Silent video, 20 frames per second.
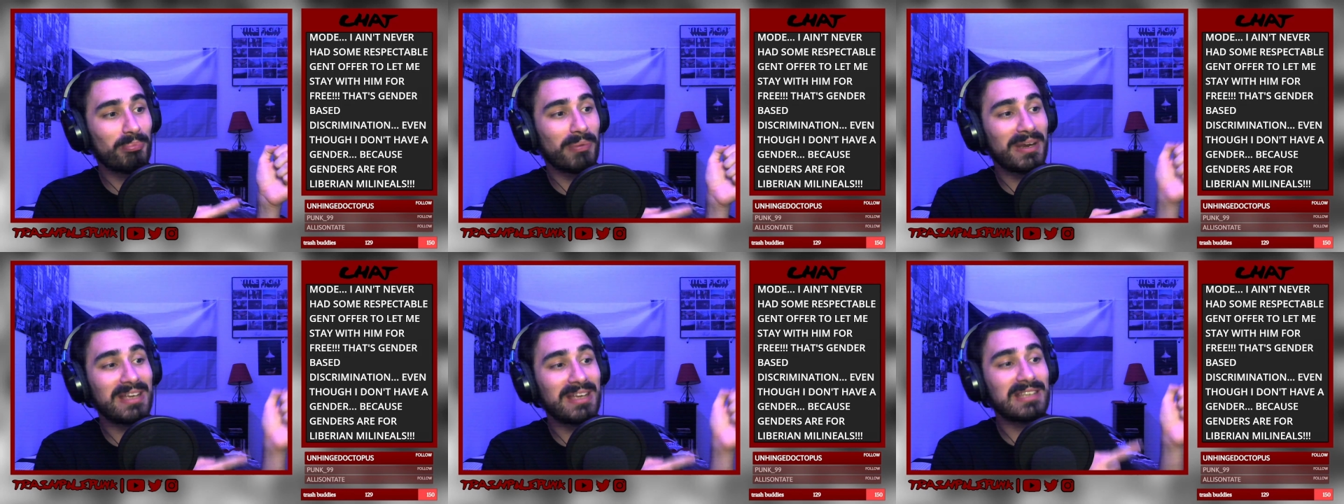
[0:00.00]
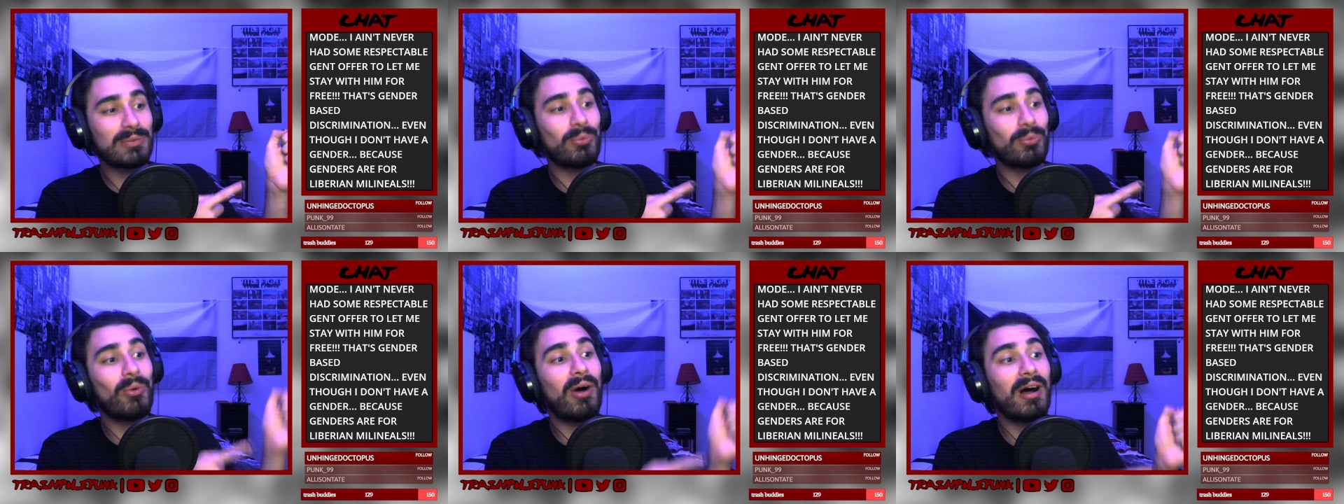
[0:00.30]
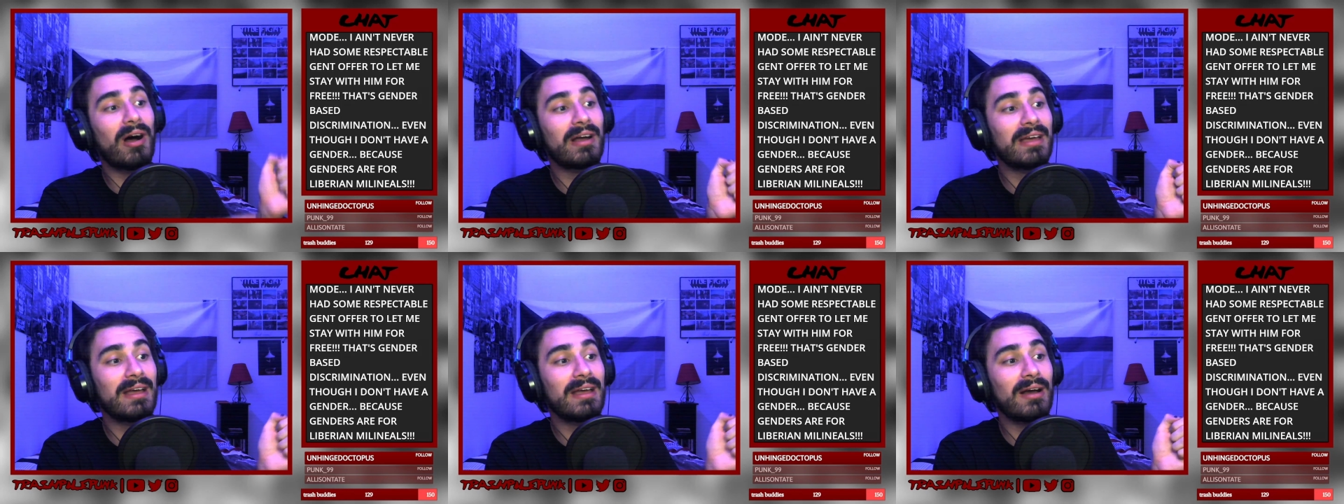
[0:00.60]
but he's
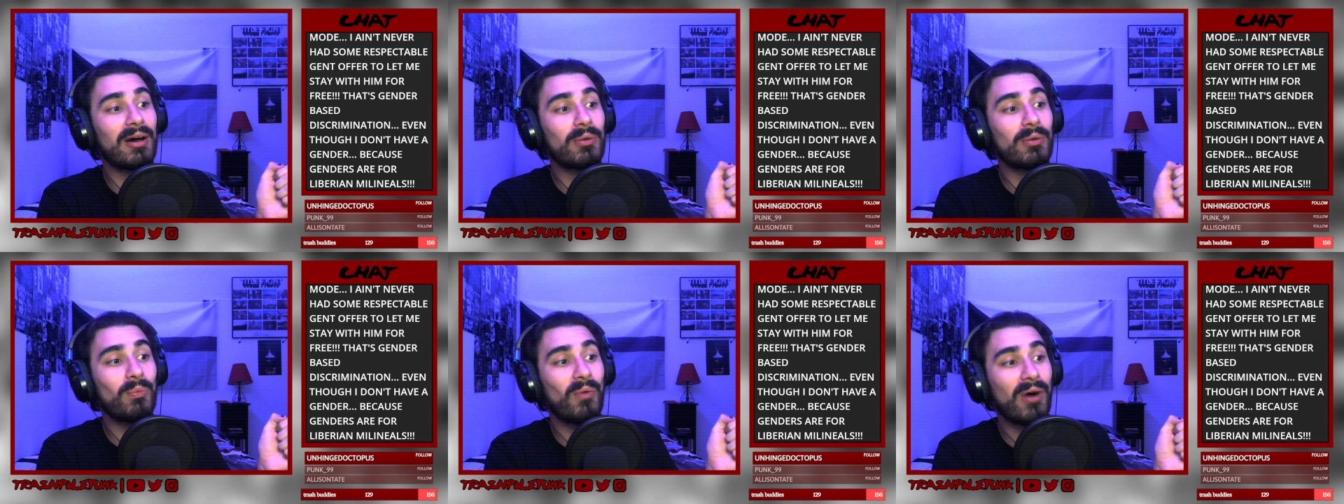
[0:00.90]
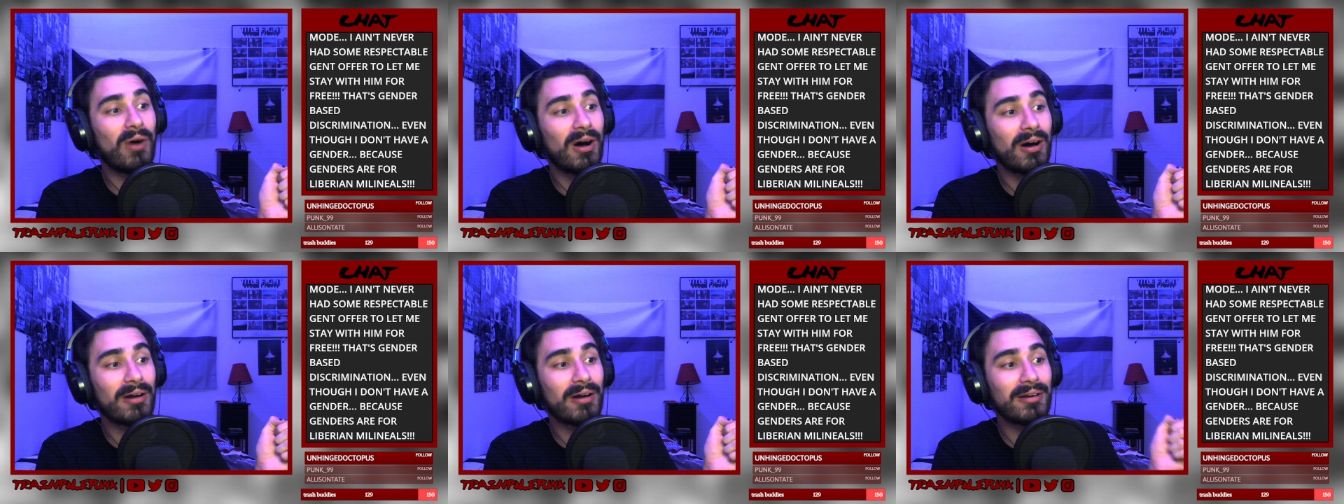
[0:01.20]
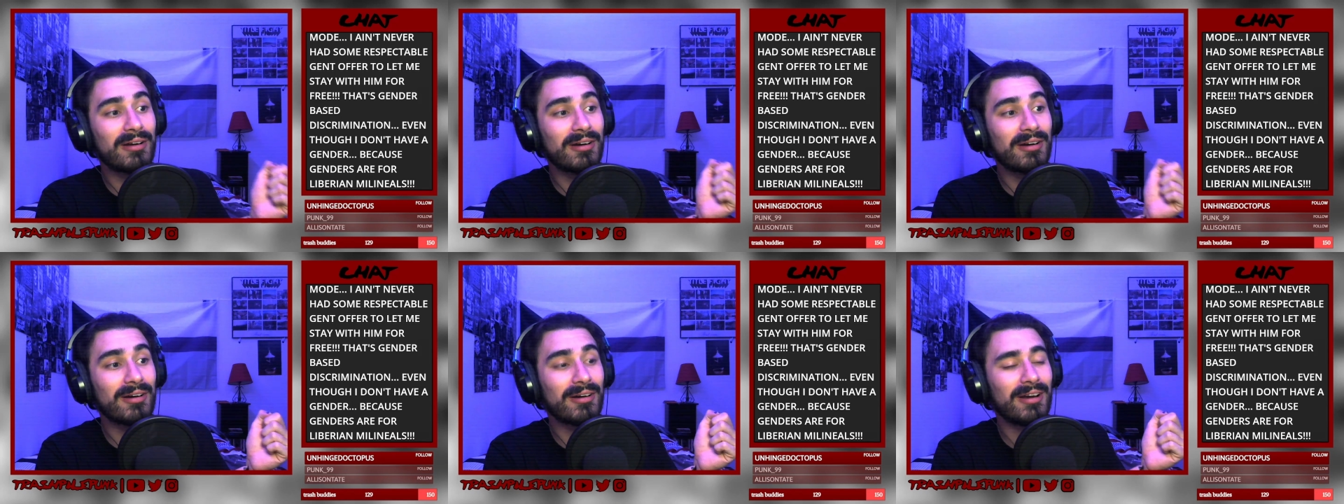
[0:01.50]
walking on
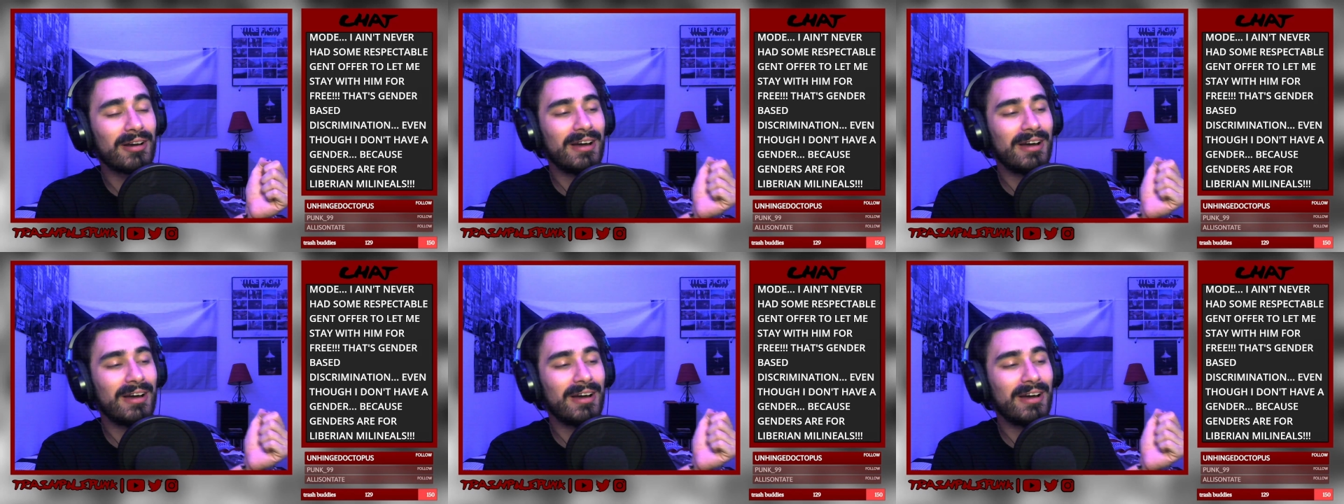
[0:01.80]
water